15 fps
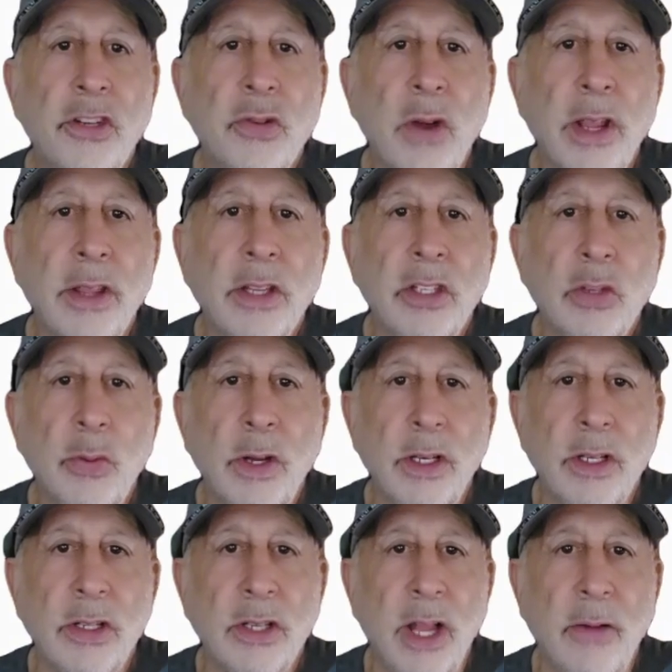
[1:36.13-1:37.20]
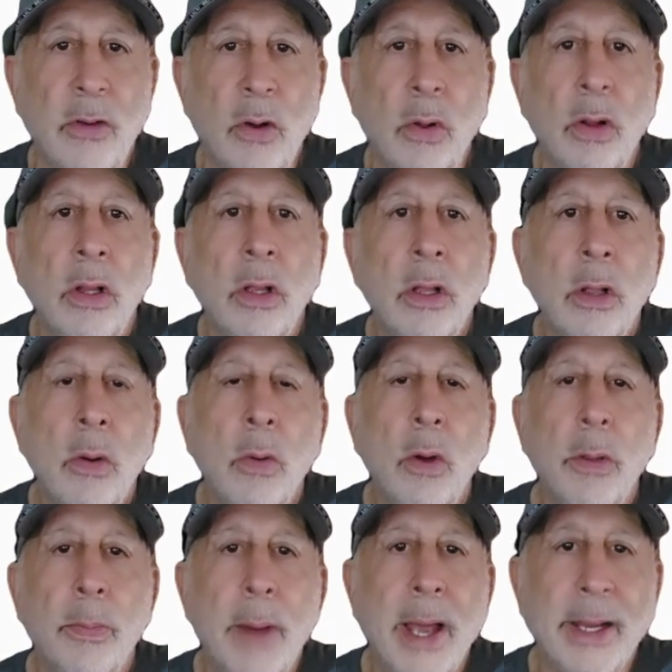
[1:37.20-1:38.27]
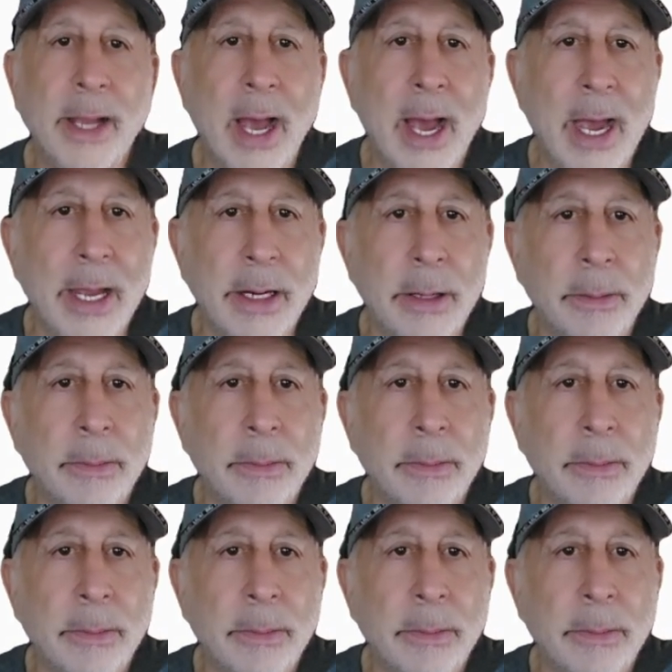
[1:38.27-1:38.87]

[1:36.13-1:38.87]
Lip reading: strength and sweetness level with my guide.